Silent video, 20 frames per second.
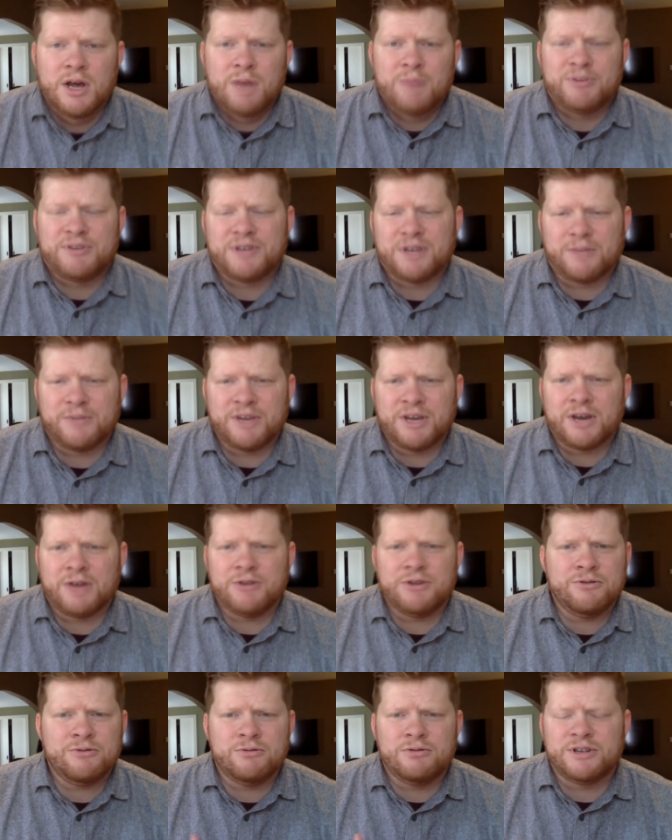But tell me how
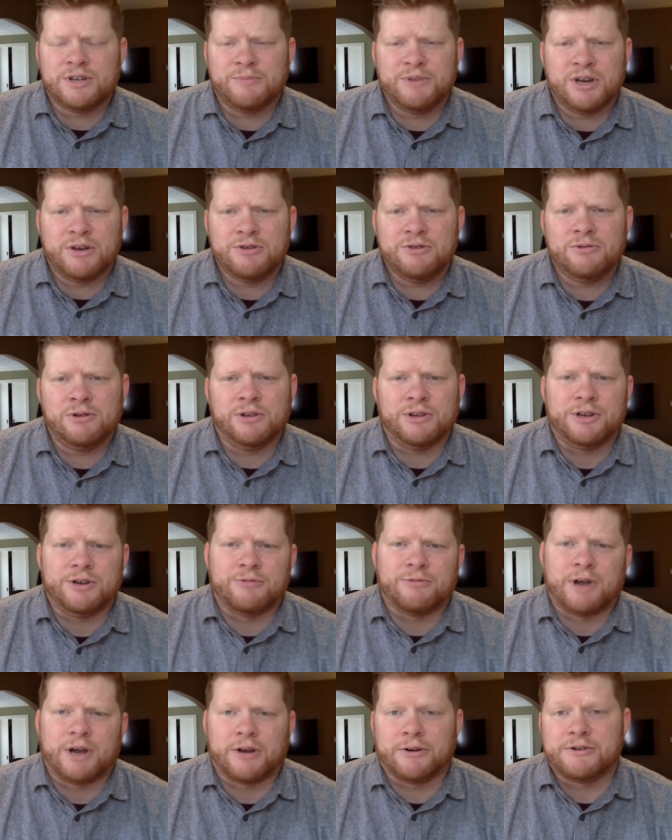you clean
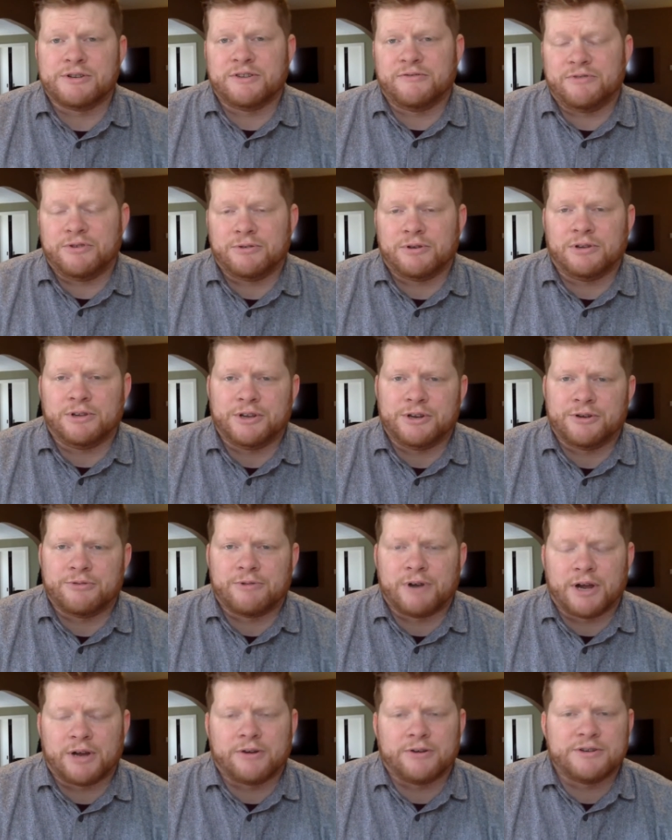your records, if you clean your
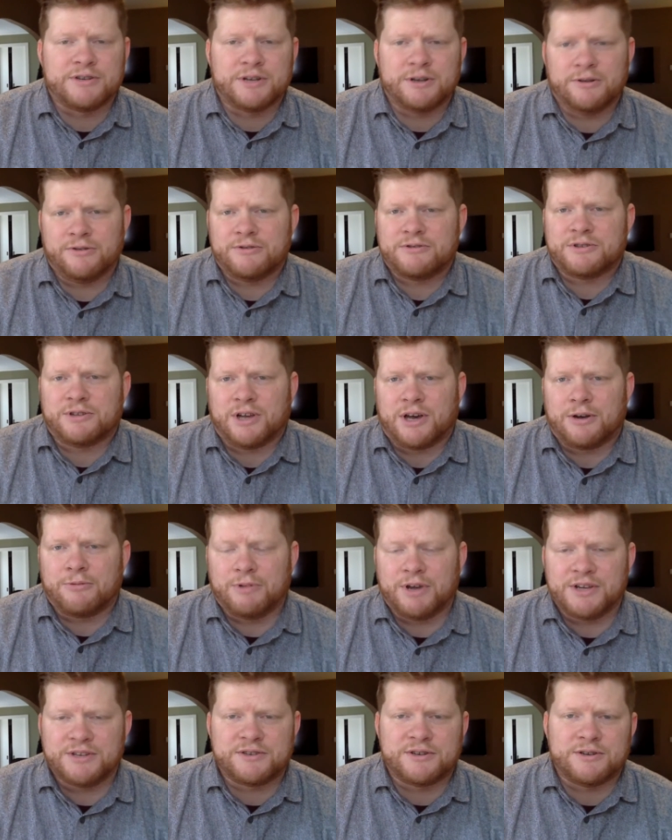records. I know there's a lot of
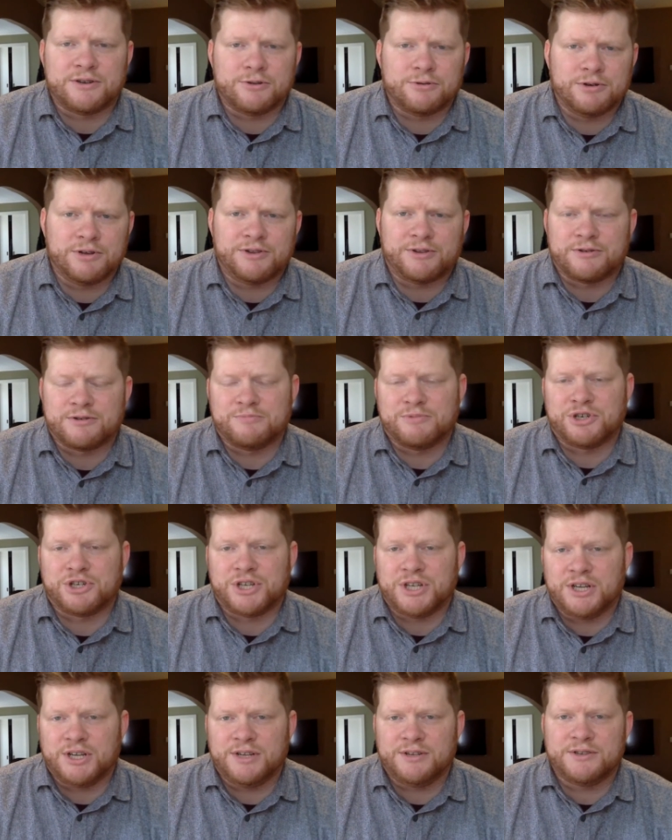ways to do it. There's
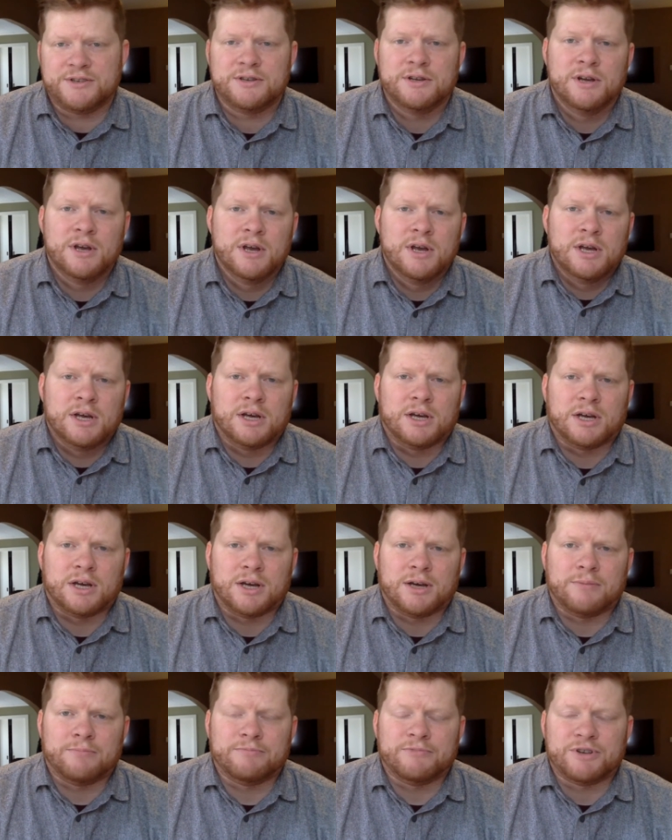machines,
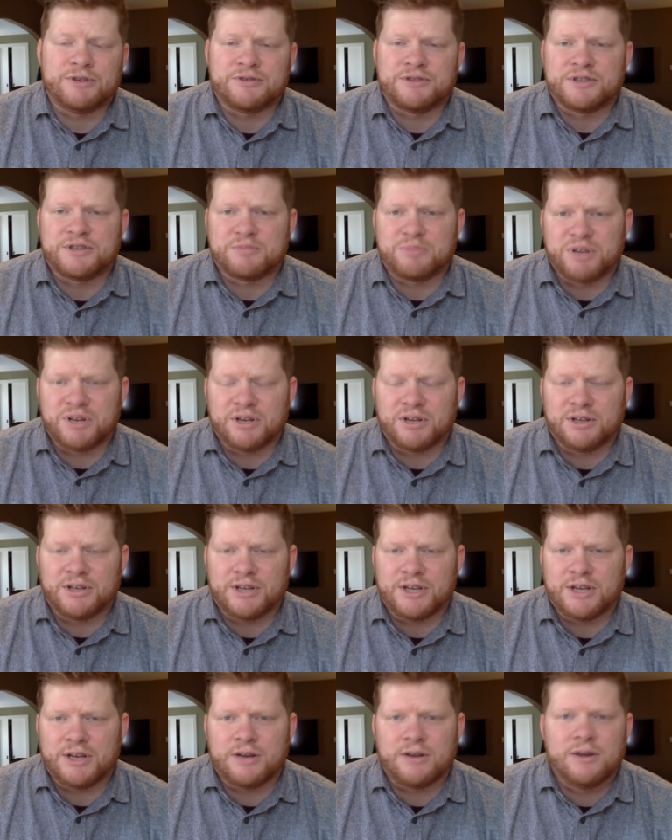there's the spin
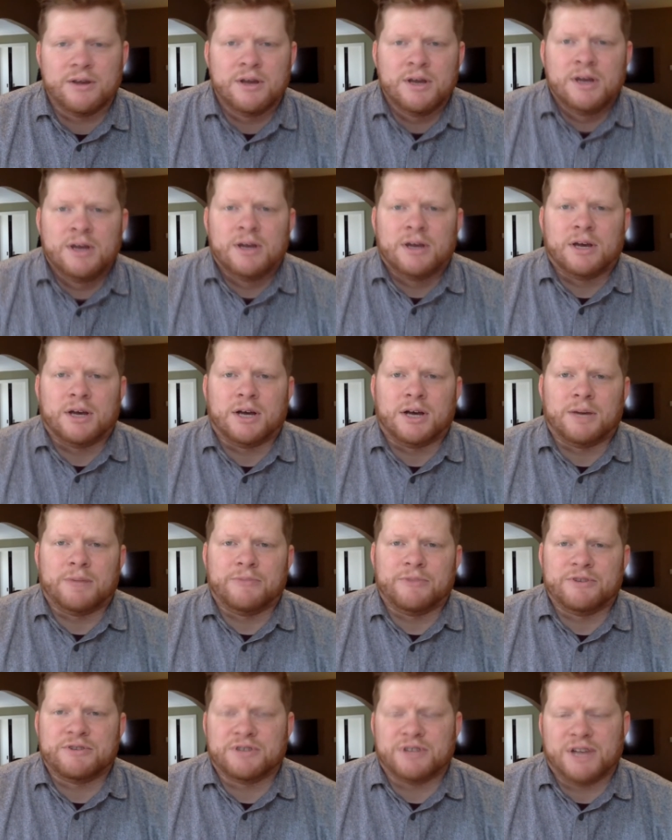clean.
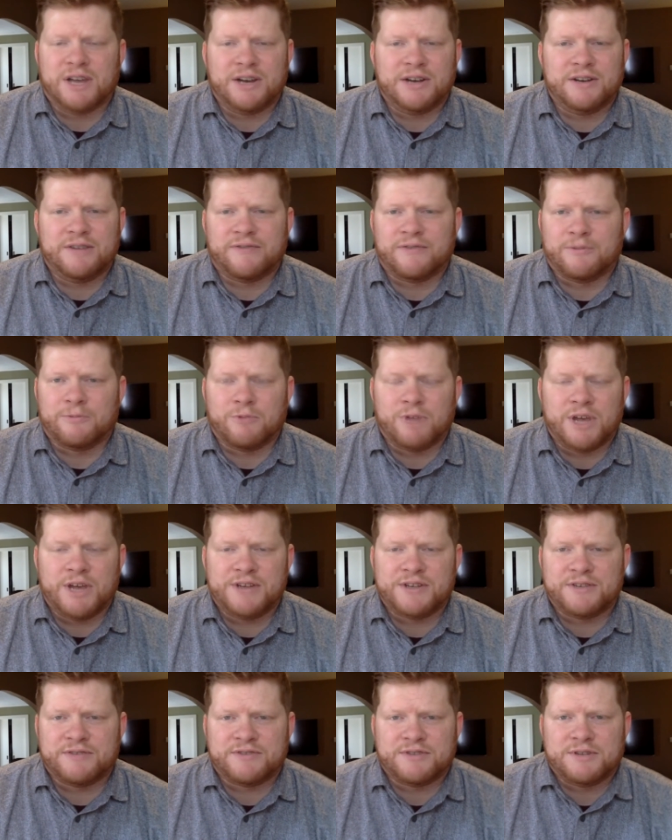There's a lot of different
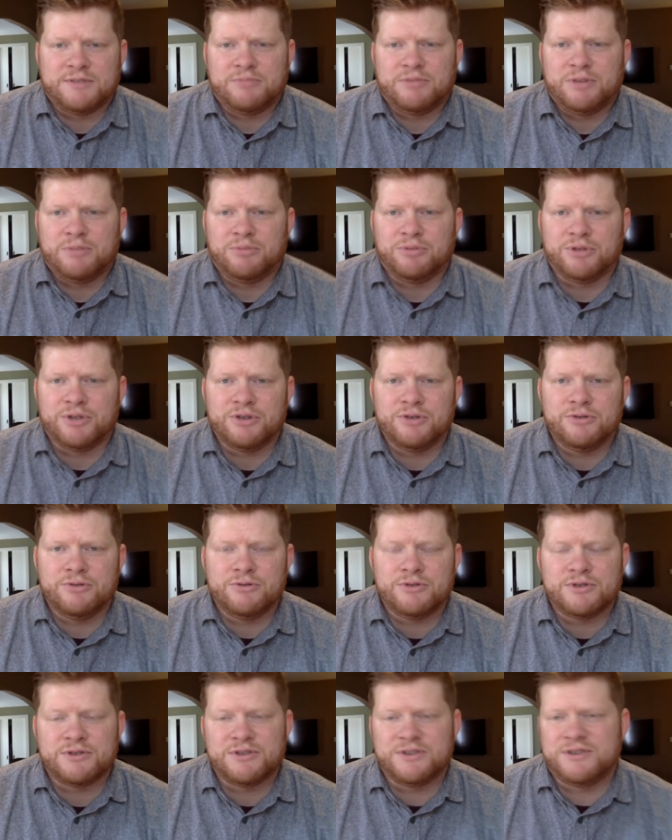ways I've seen people
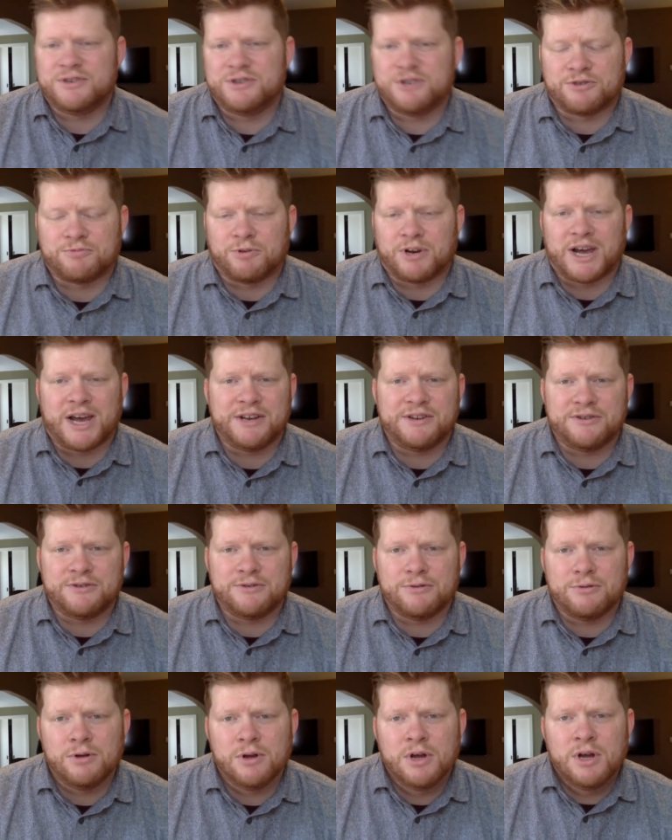use. This is just what I
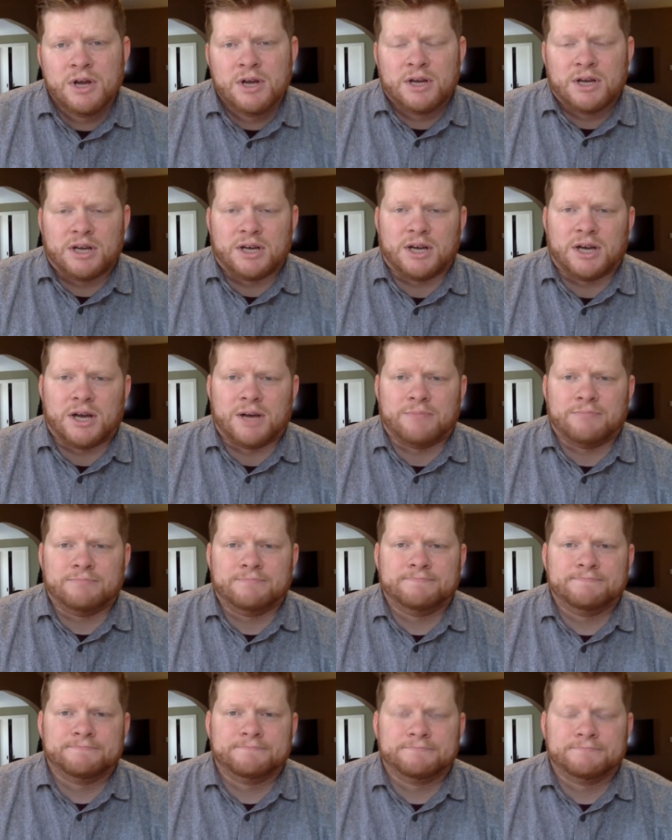do.
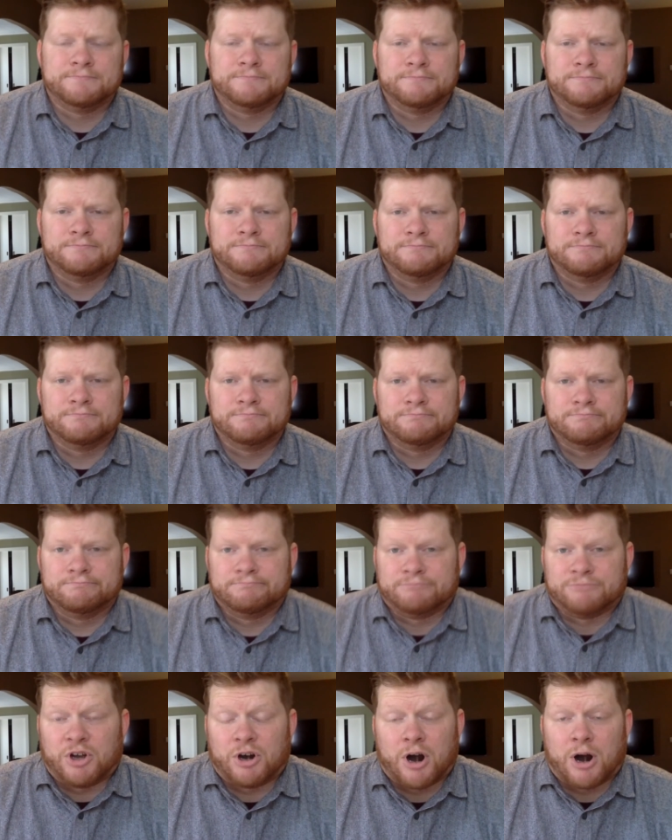
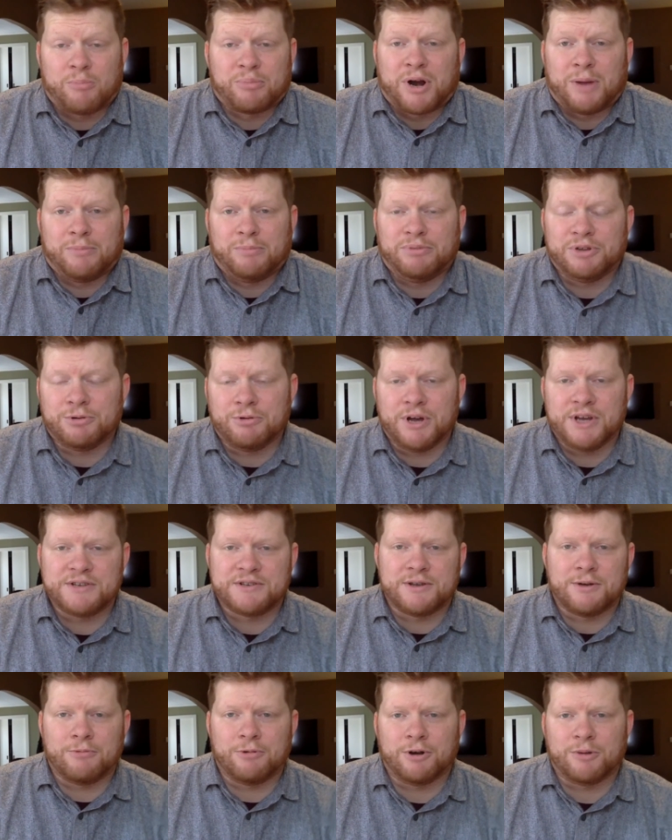There are probably ways
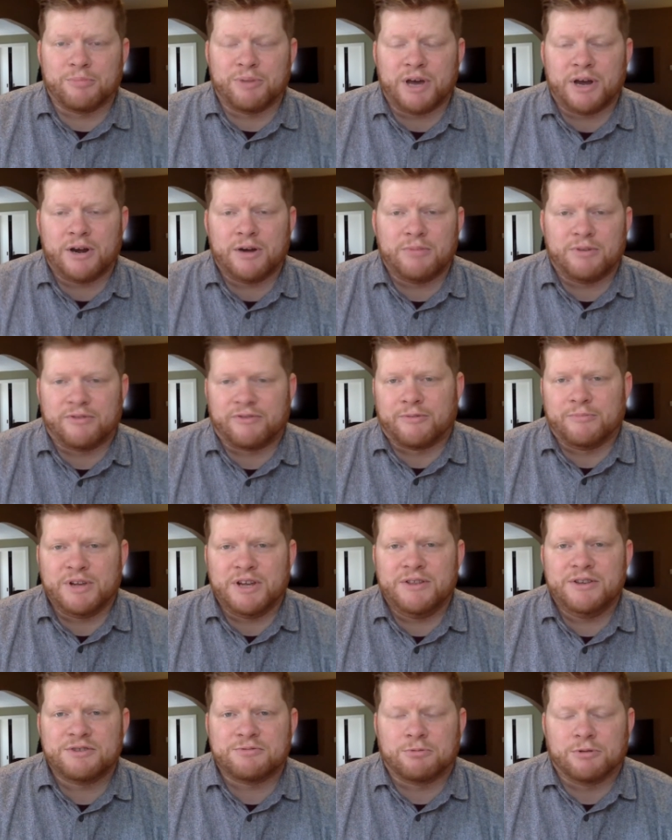that work better, but for
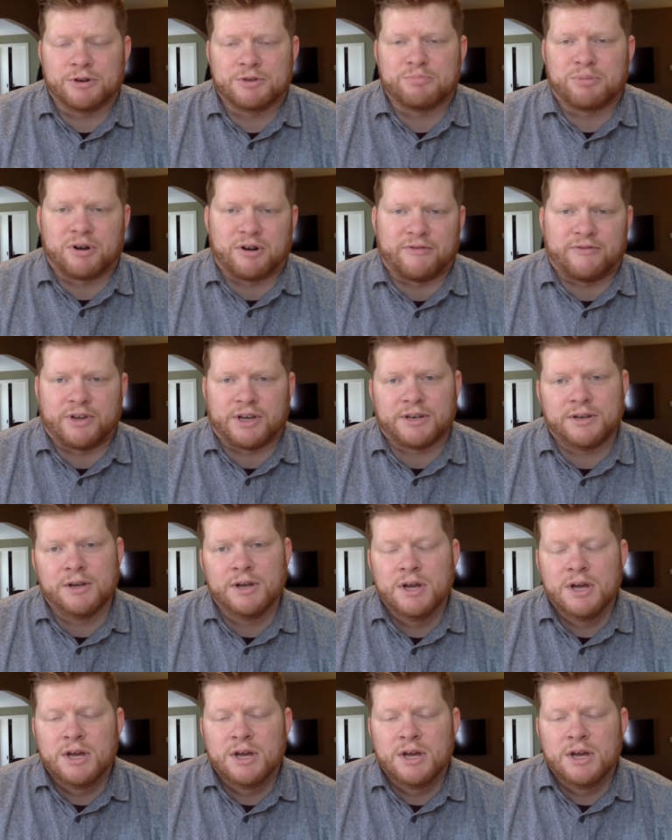me, this works perfect.